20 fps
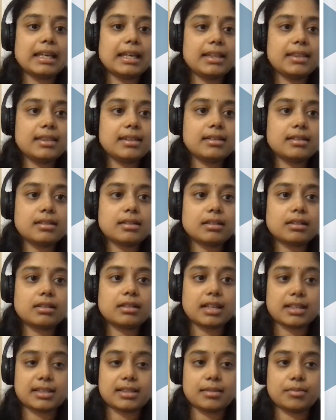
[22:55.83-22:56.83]
in the
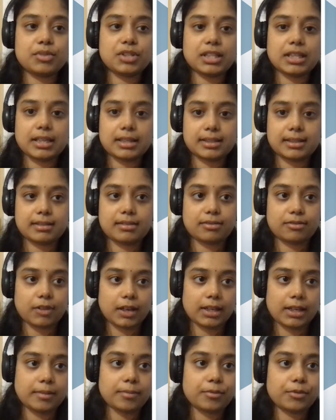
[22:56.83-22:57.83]
custom CSS
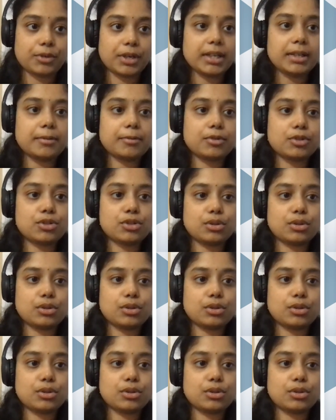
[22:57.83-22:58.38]
file, right?